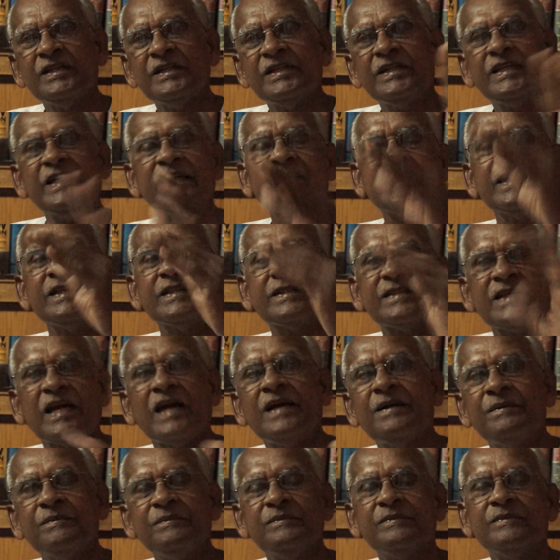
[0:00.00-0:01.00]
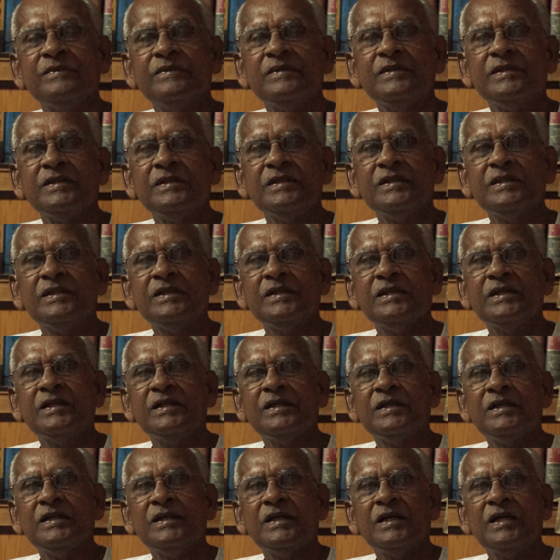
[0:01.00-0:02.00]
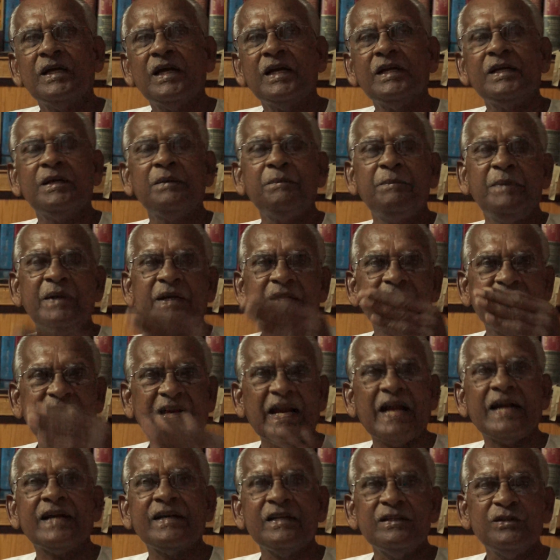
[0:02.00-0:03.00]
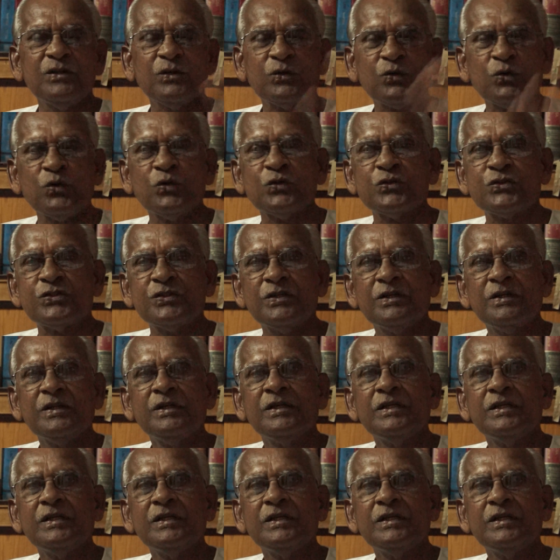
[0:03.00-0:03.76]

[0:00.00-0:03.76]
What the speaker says: taking time and being dragged in the courts.